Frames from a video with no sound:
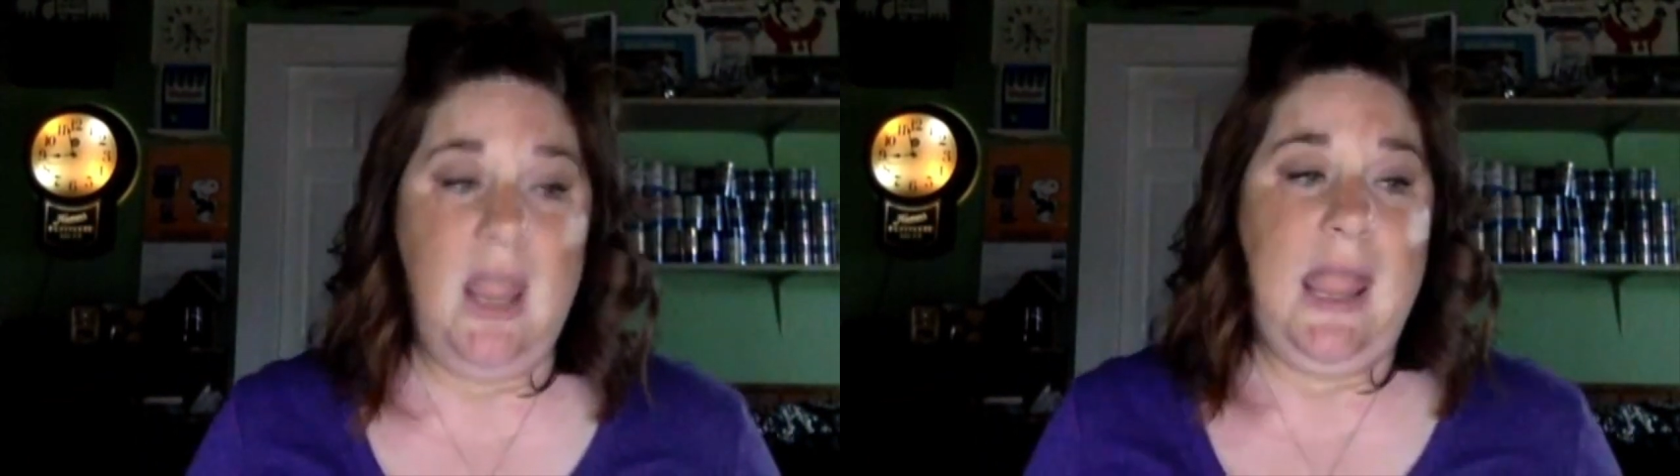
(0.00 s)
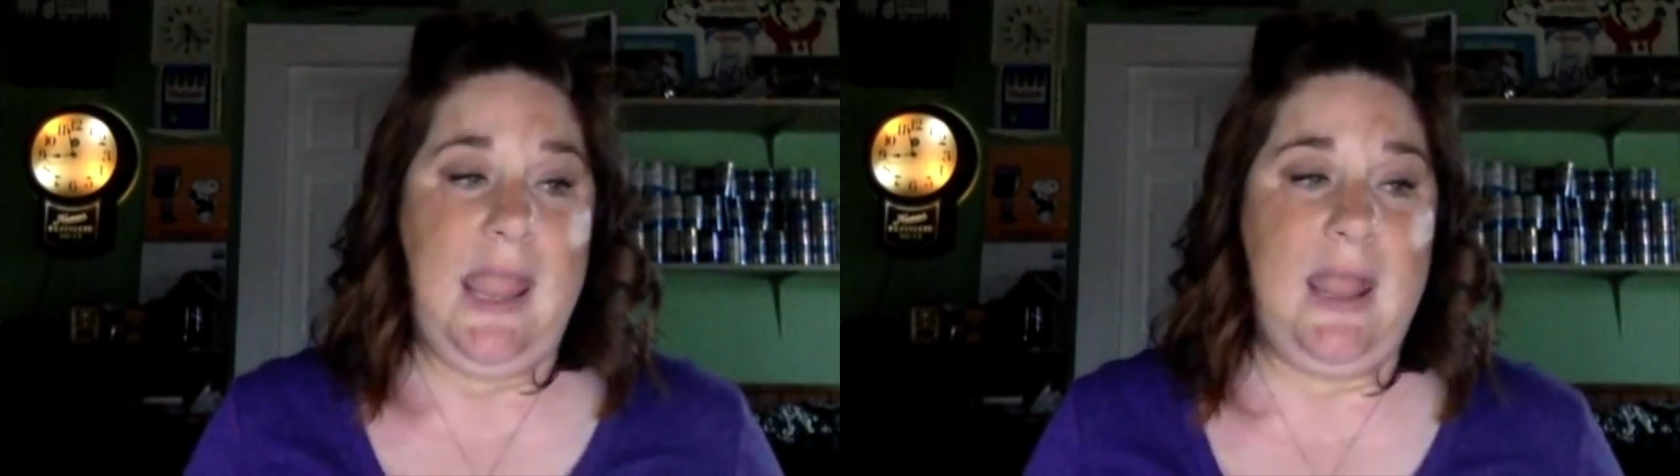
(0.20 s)

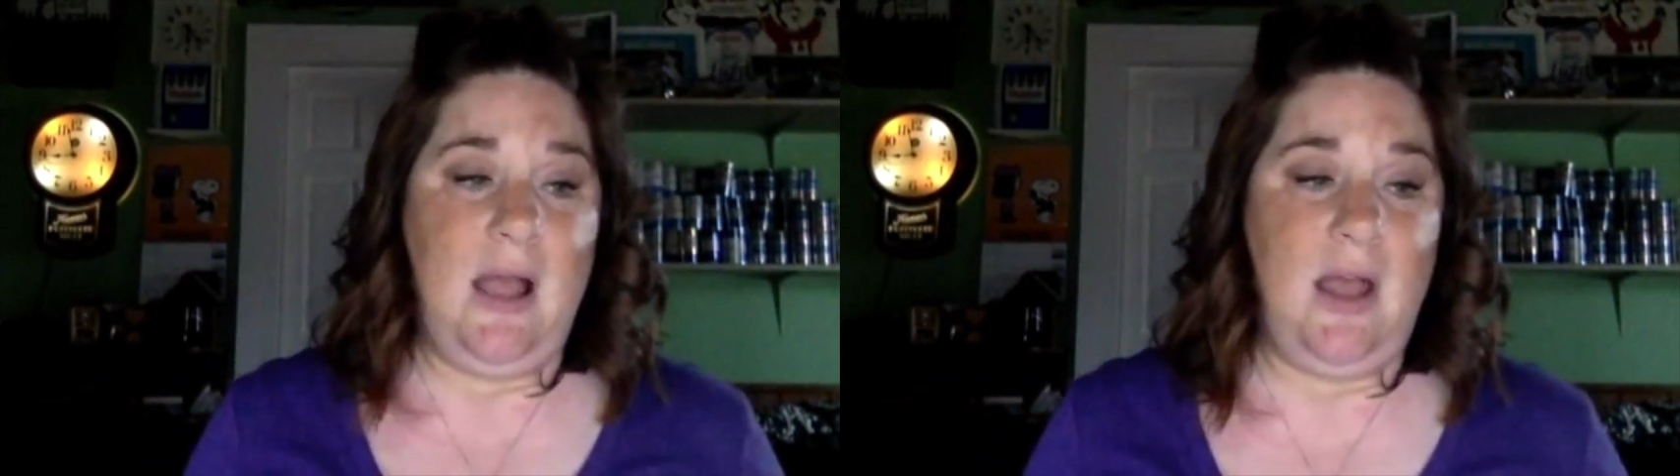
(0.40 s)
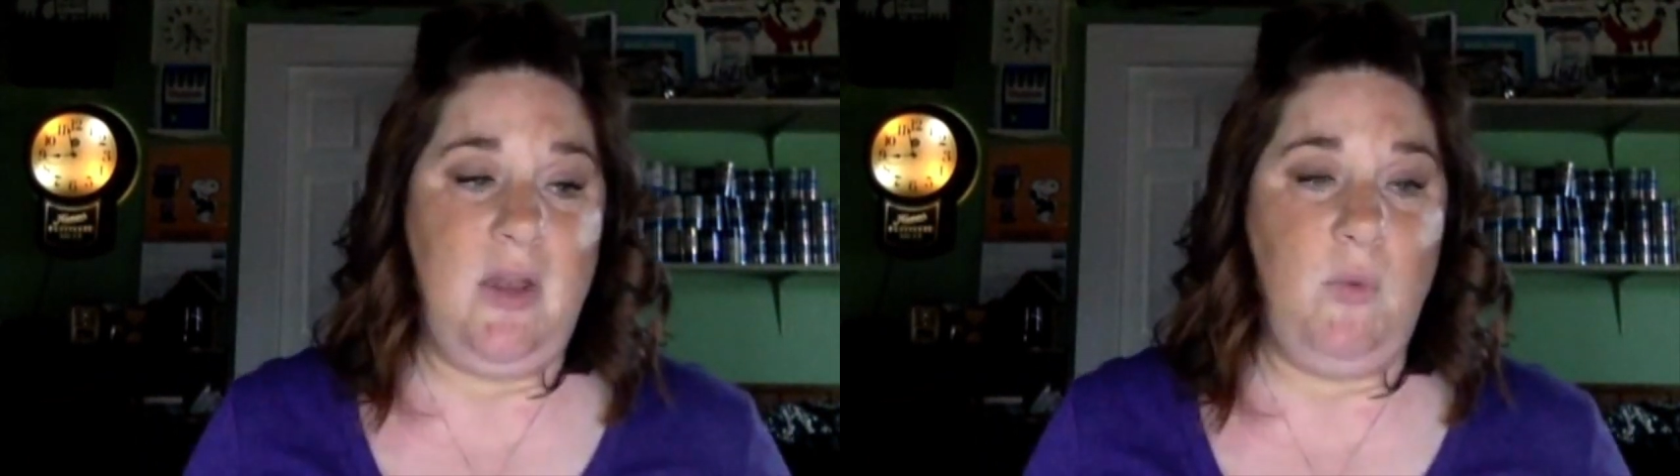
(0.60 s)

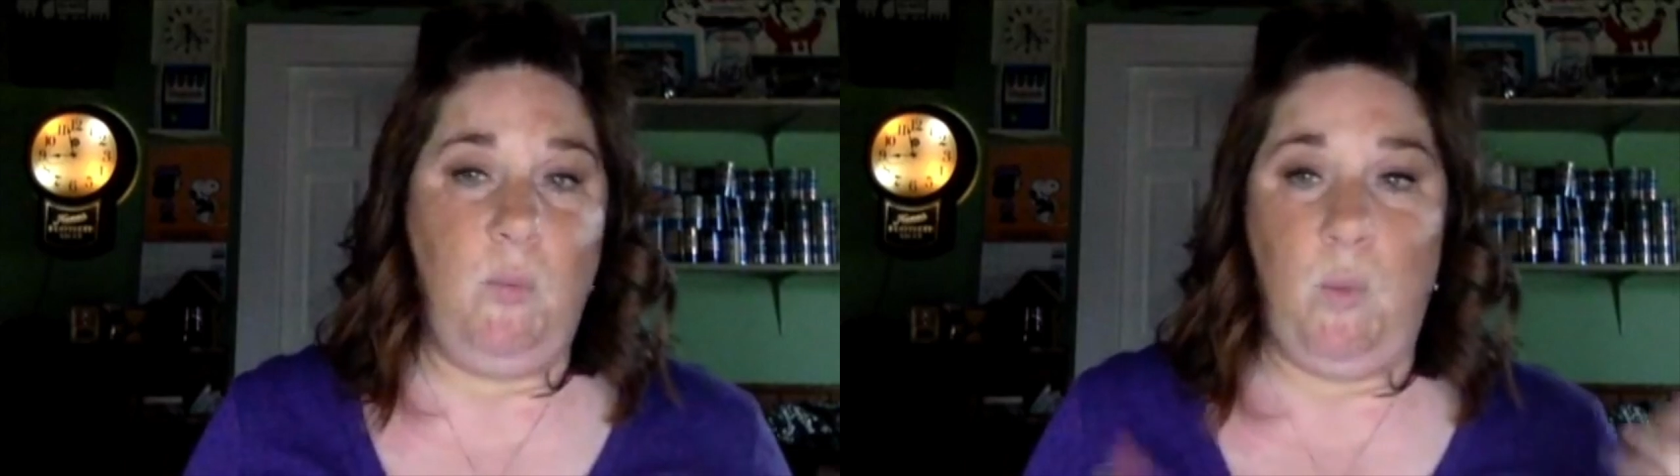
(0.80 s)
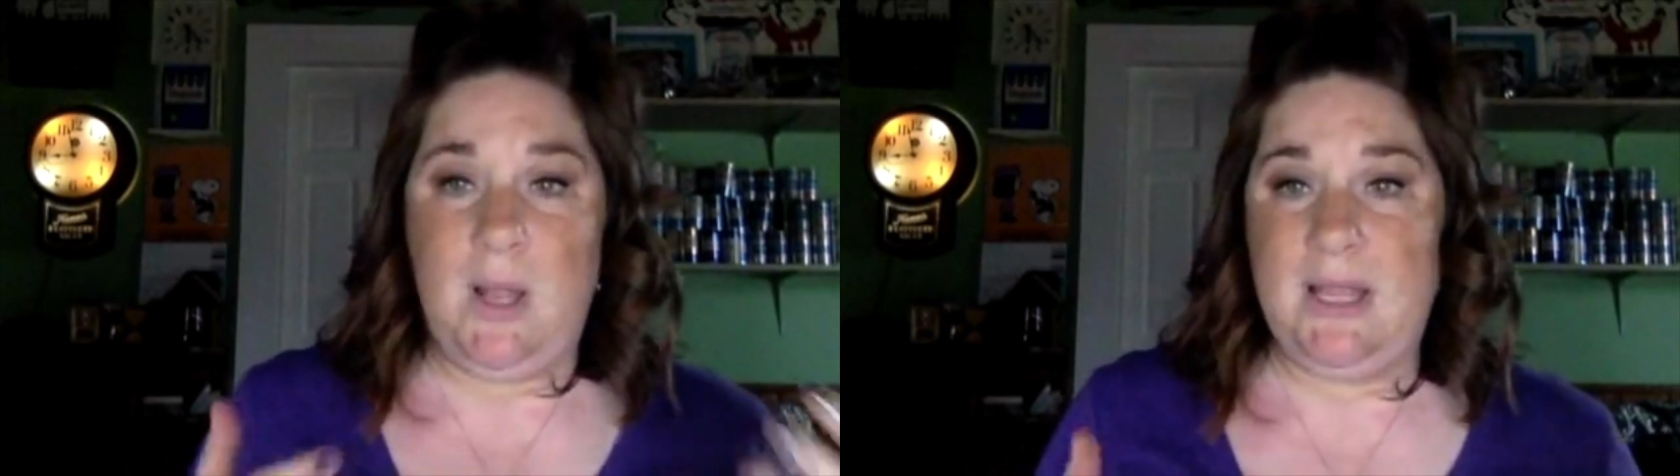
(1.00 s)
and
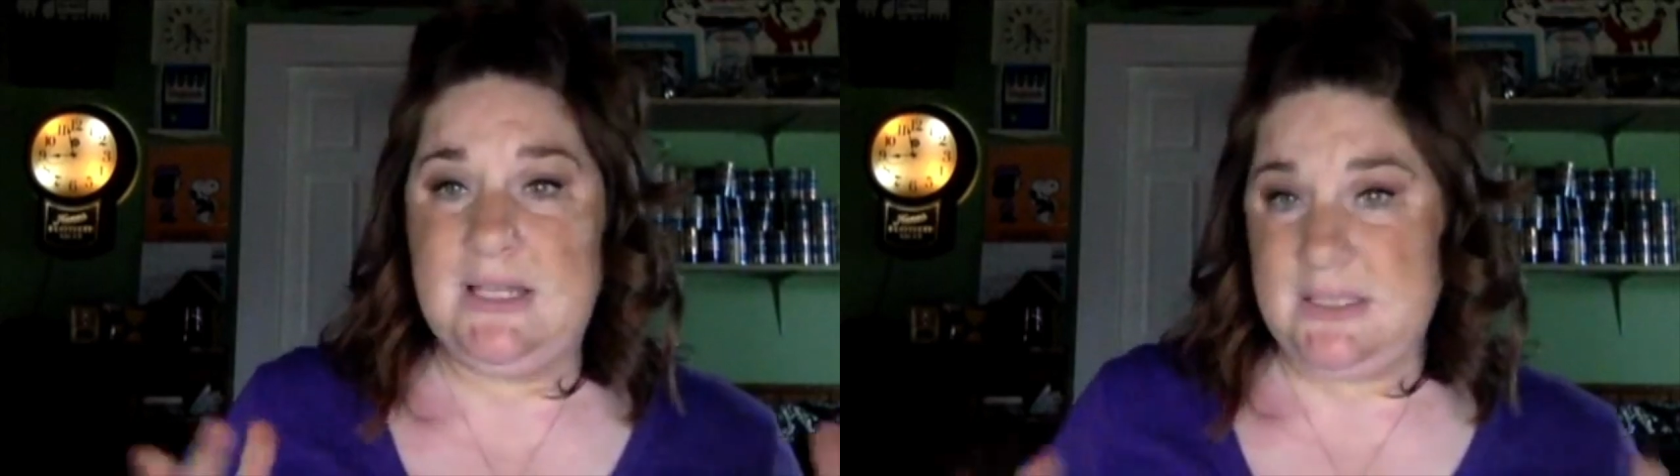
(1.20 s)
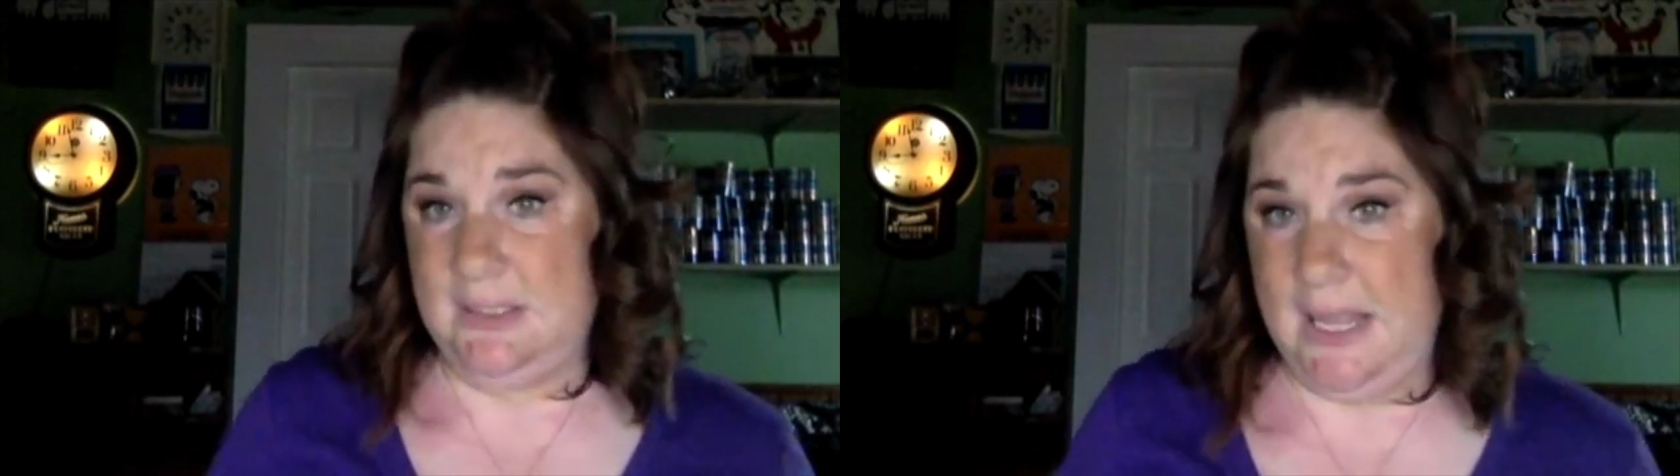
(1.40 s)
what it's
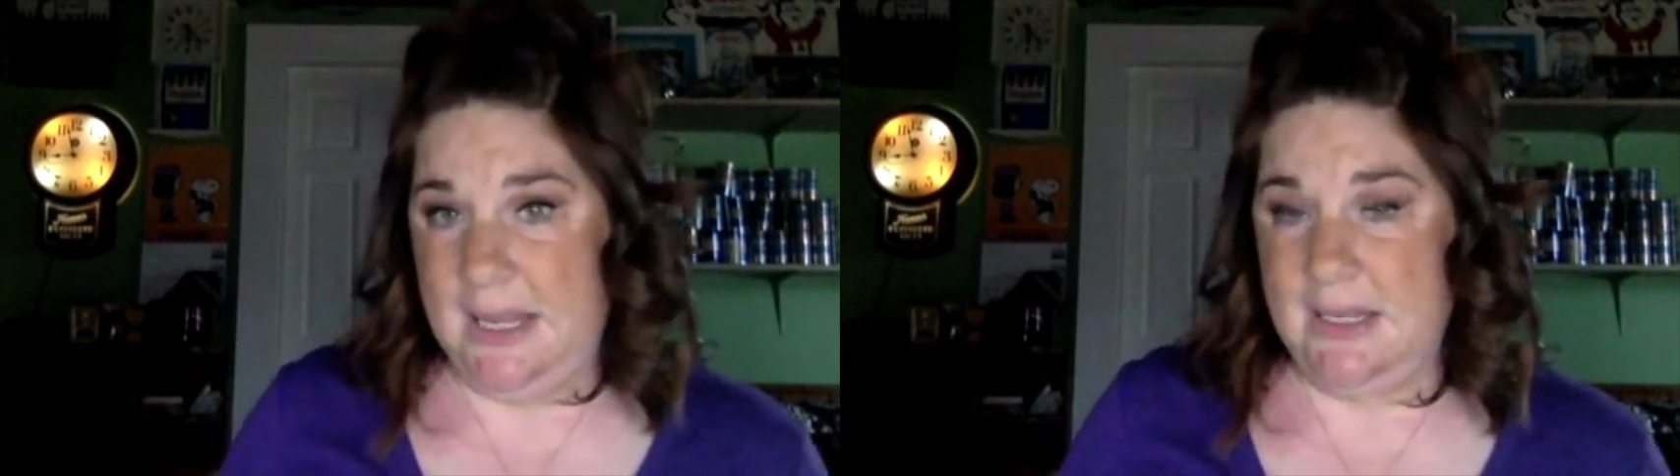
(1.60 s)
like,